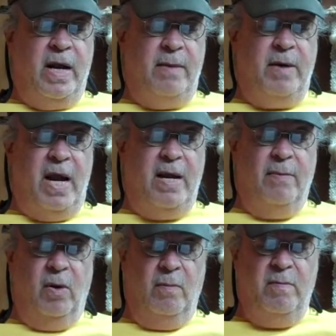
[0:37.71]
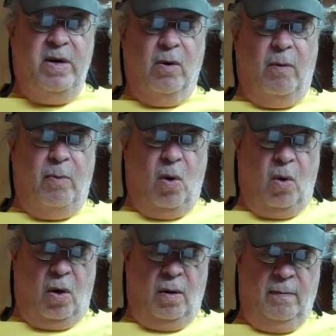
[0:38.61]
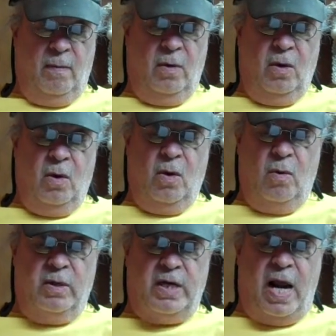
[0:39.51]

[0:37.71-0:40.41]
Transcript: named Abel Meeropol, who was